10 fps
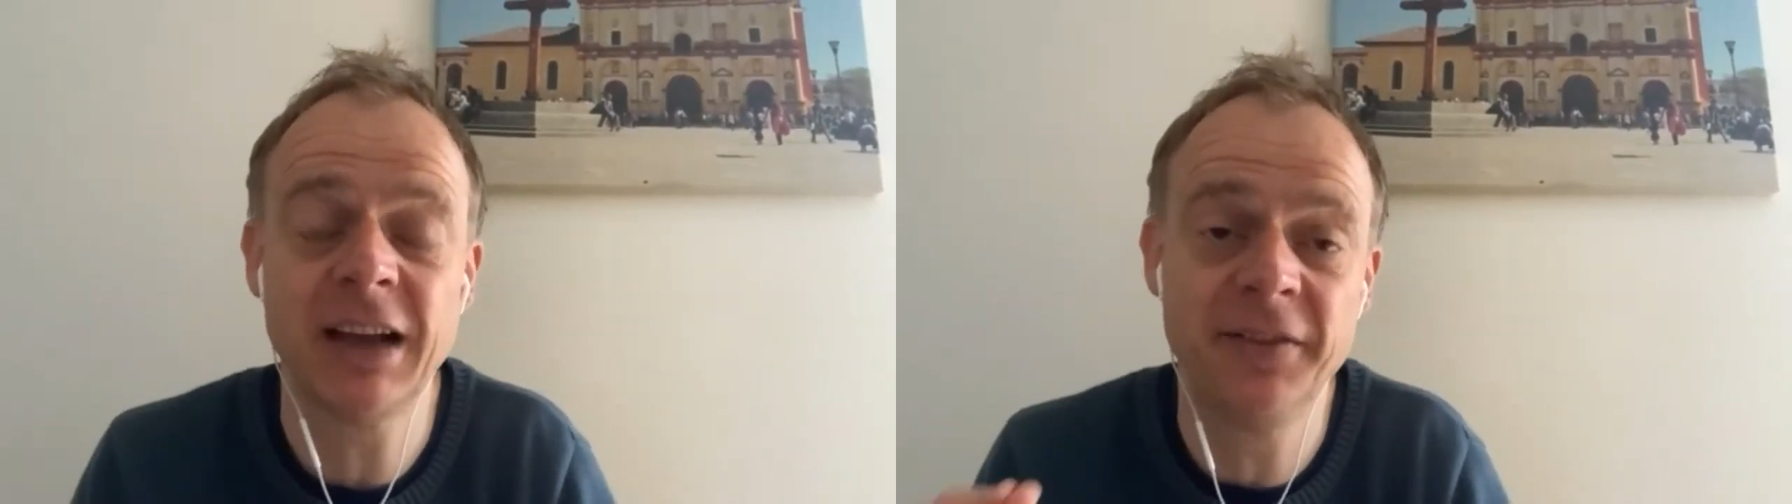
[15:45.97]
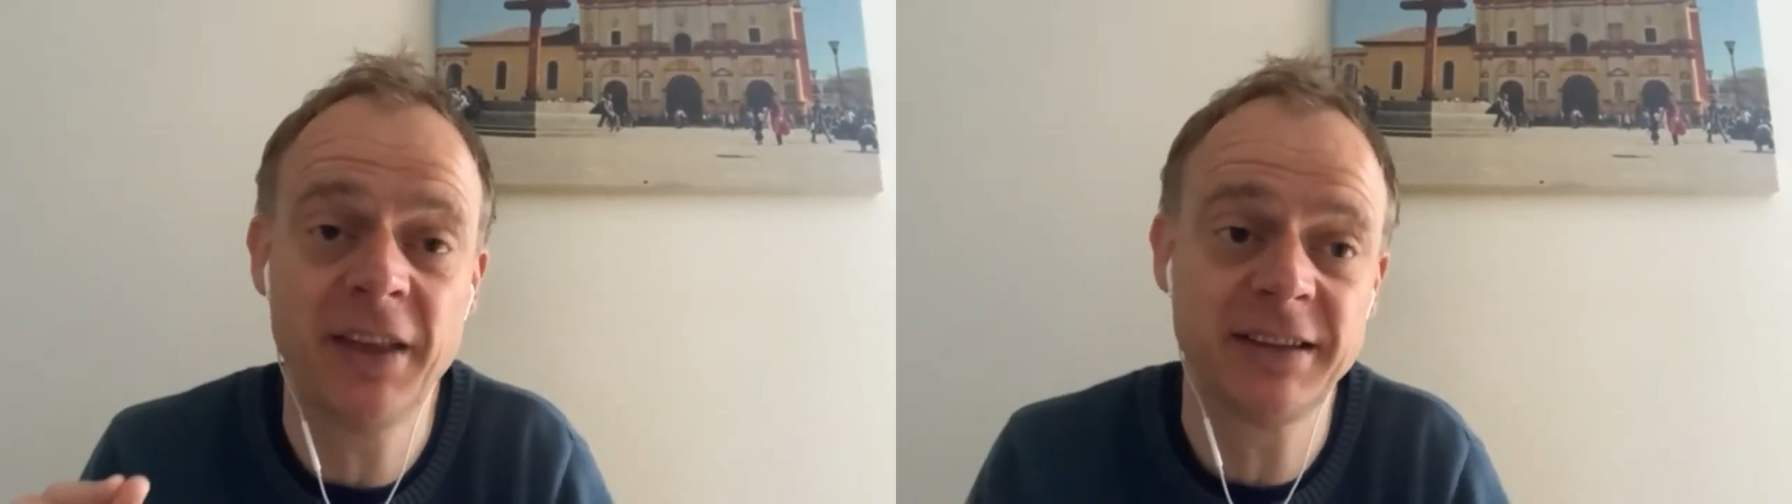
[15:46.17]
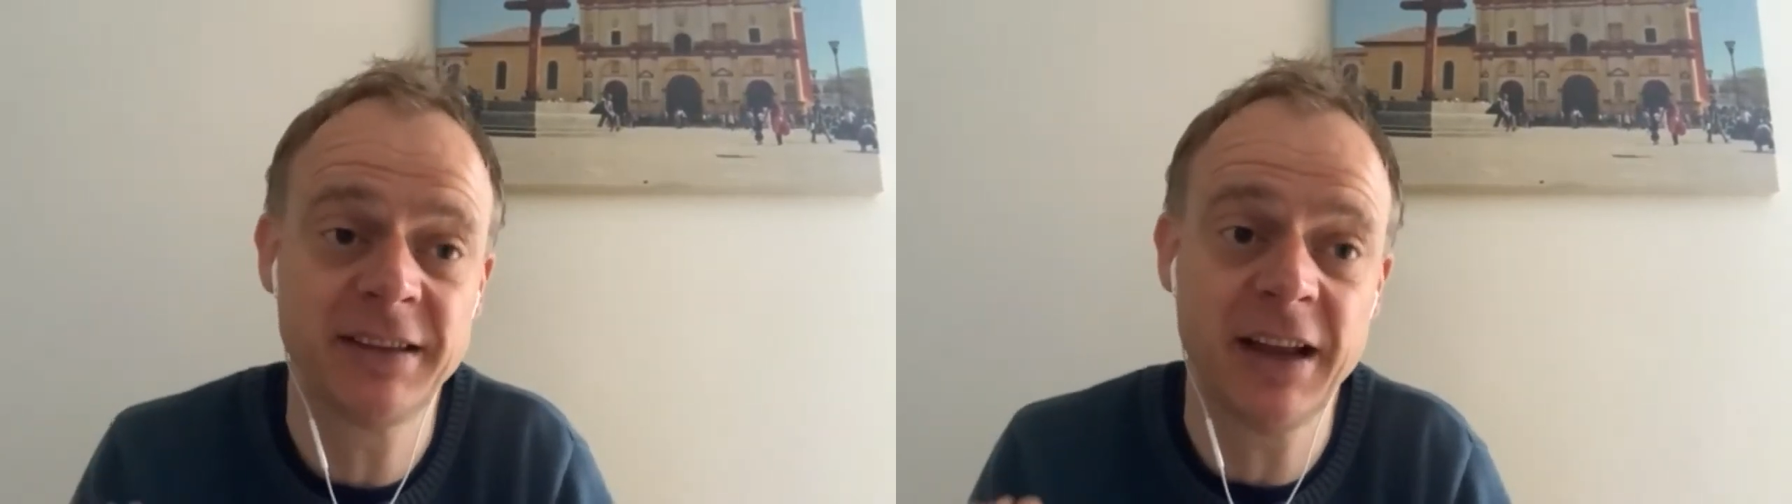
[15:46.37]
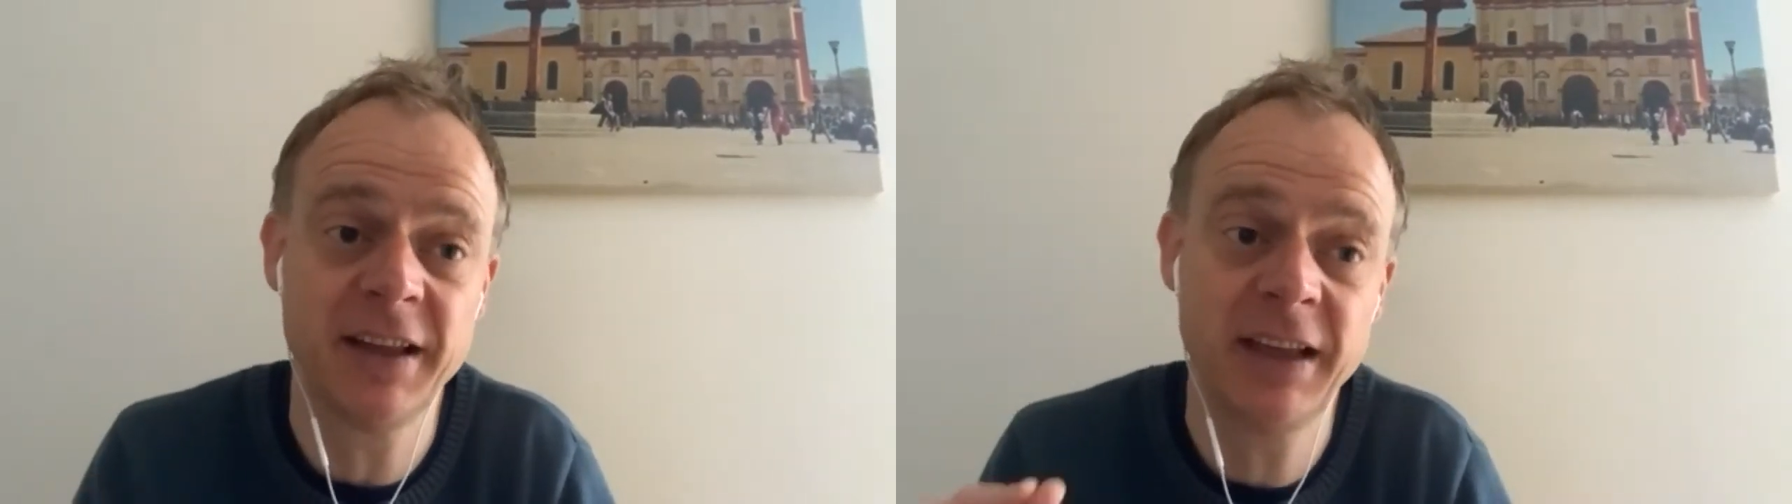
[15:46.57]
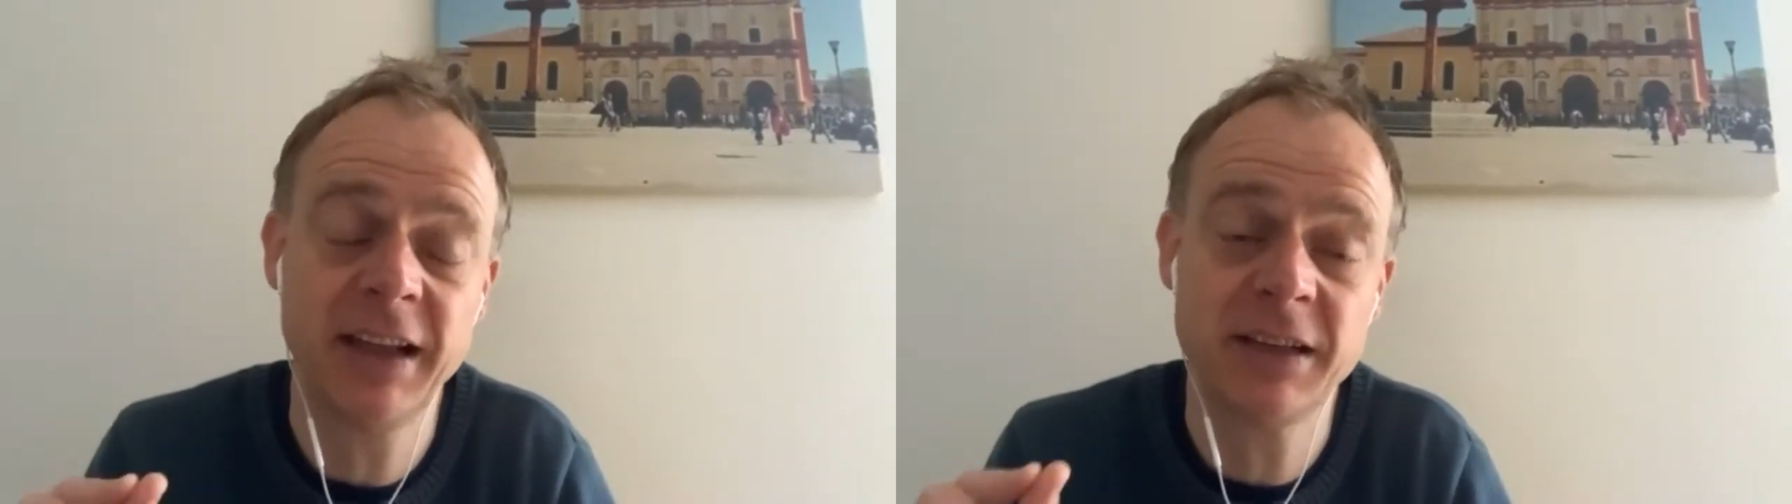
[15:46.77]
and that's that I
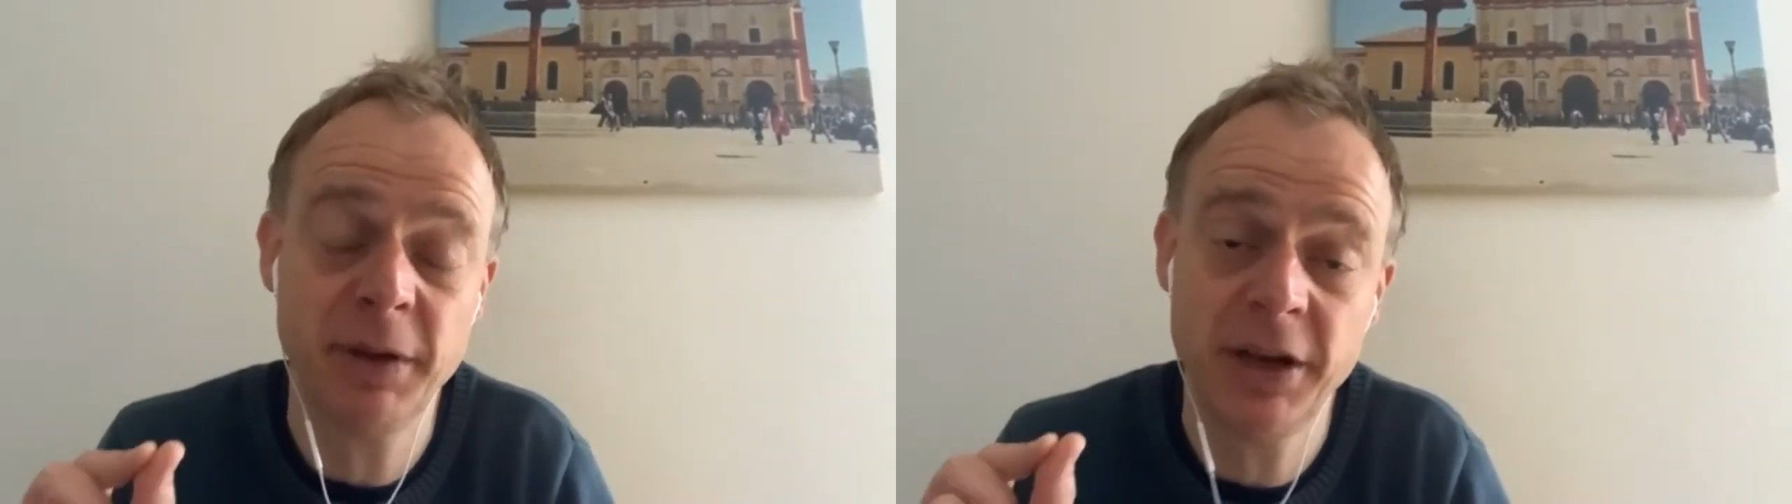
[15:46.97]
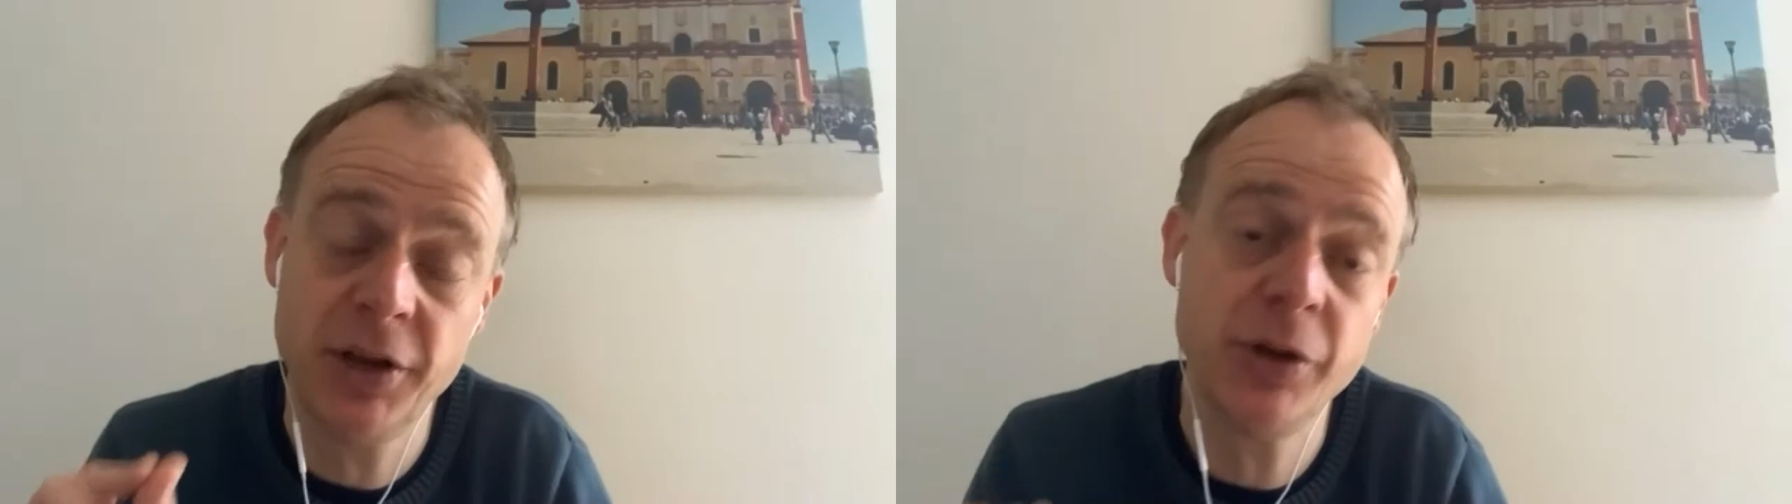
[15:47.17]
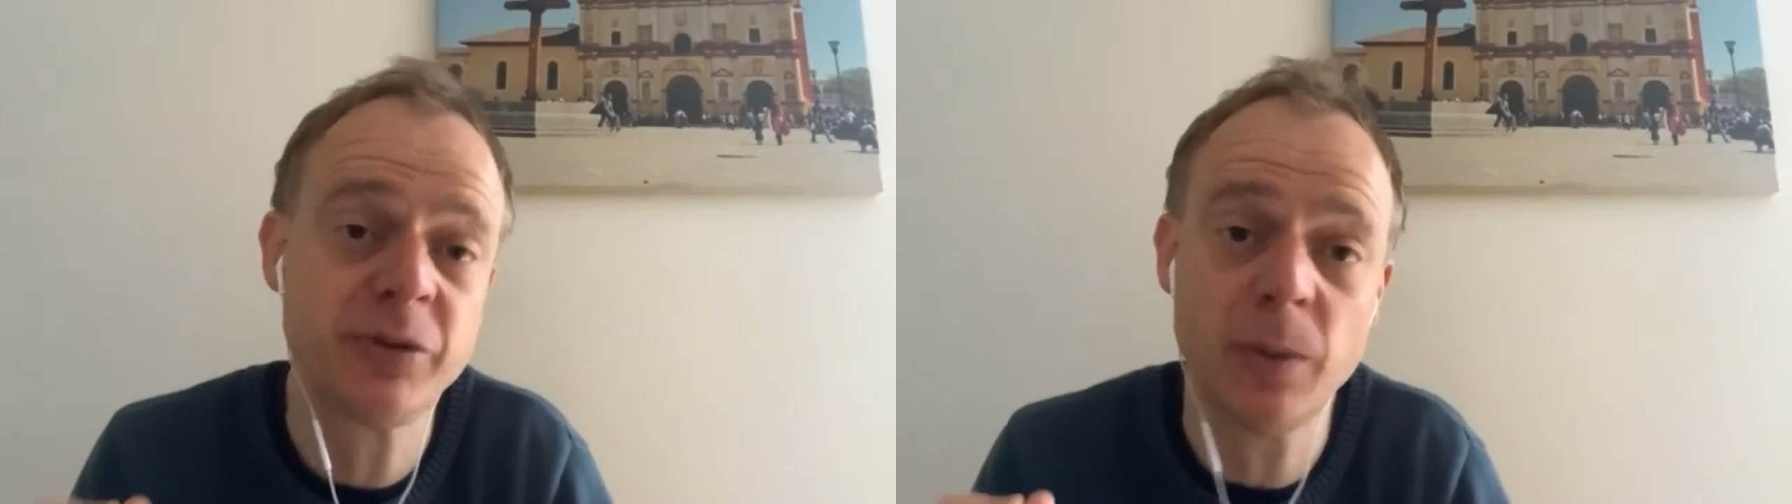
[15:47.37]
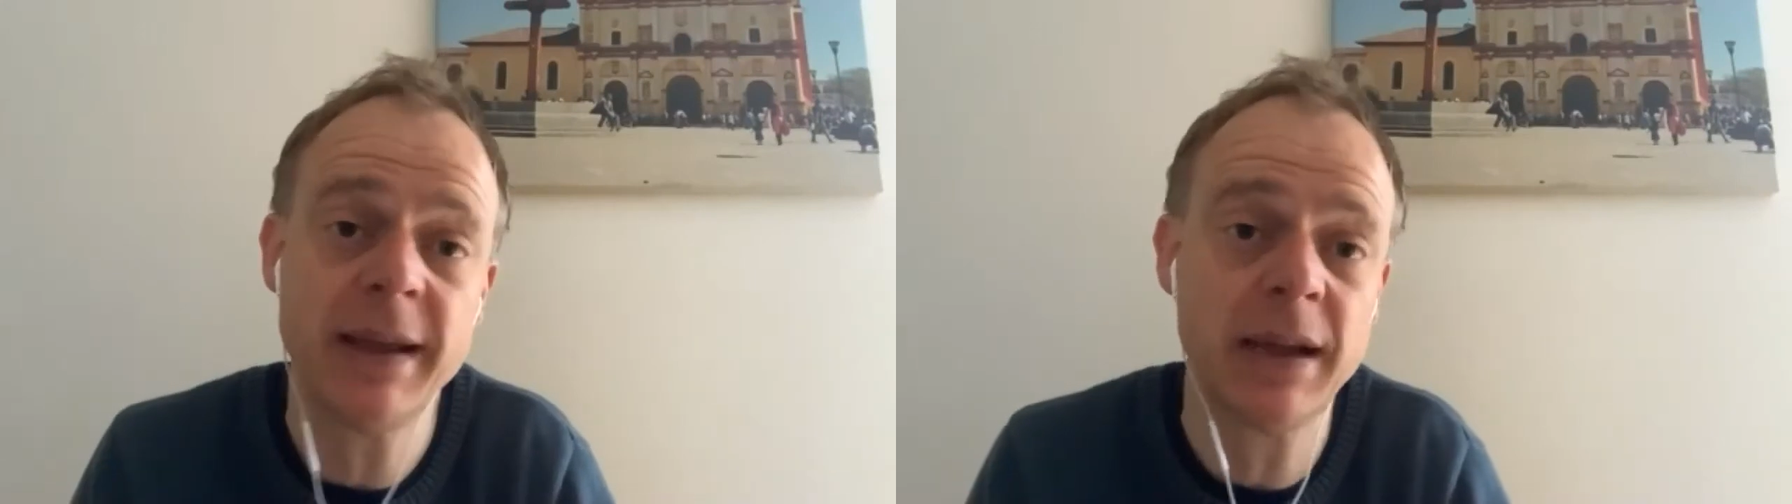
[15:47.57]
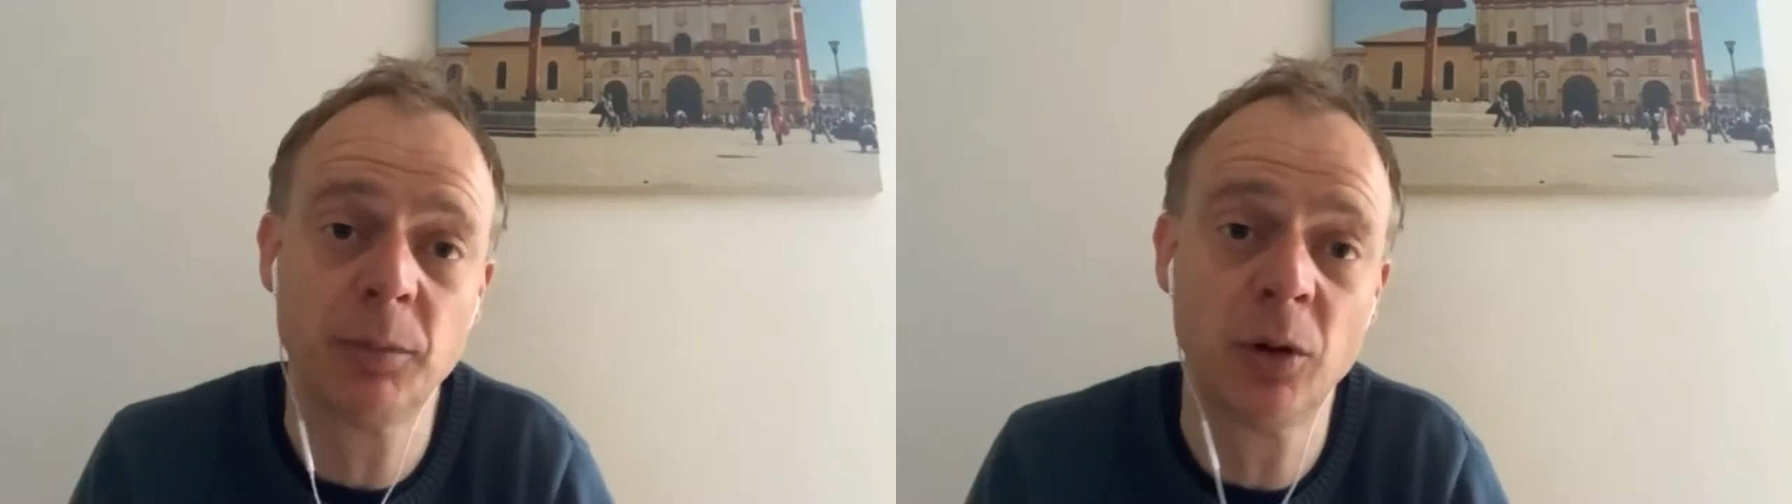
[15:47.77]
think it's been a huge
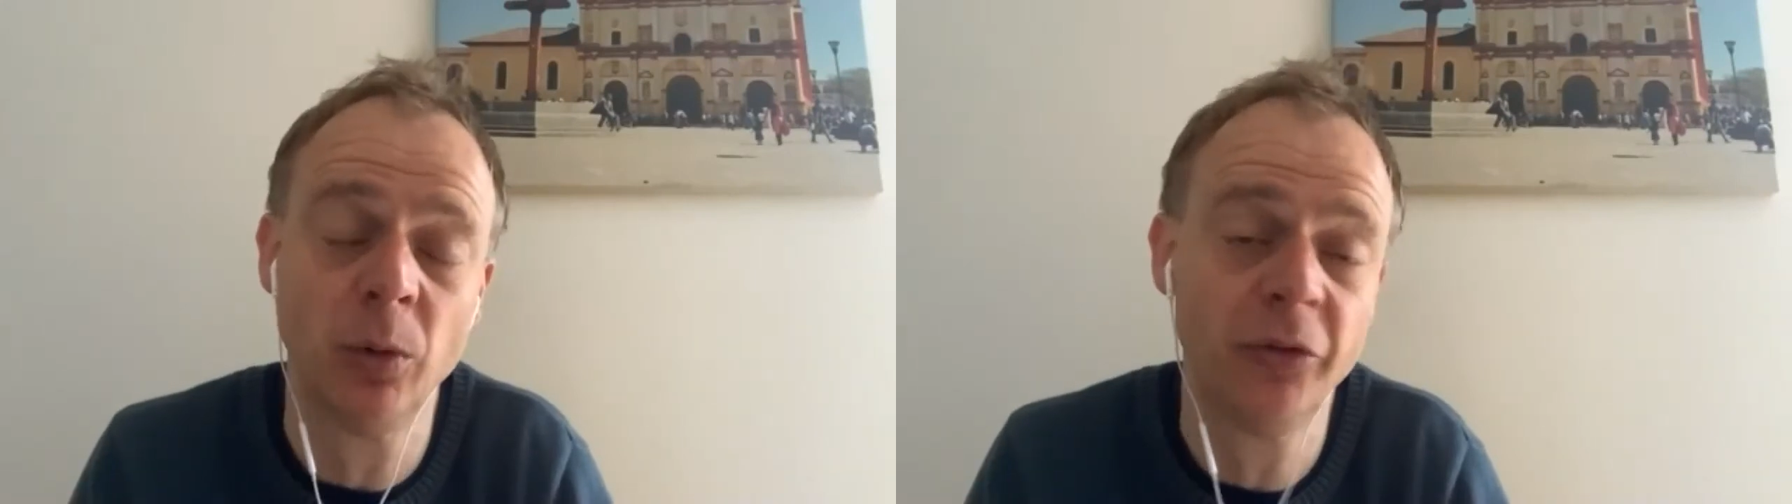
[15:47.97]
wake-up call